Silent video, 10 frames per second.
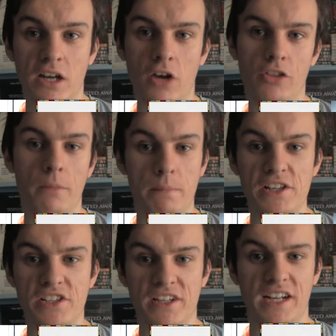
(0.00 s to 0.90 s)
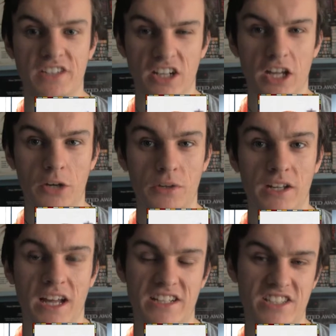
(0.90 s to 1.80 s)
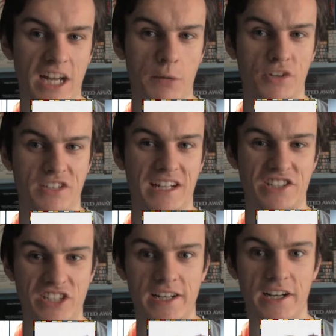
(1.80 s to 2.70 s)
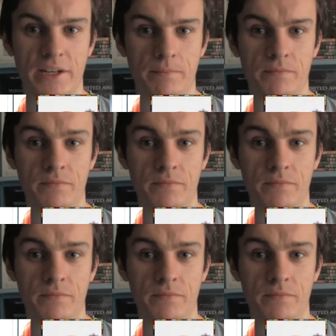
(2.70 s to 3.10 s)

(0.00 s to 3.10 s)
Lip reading: On the Beach at Night Alone, and Star Wars The Last Jedi.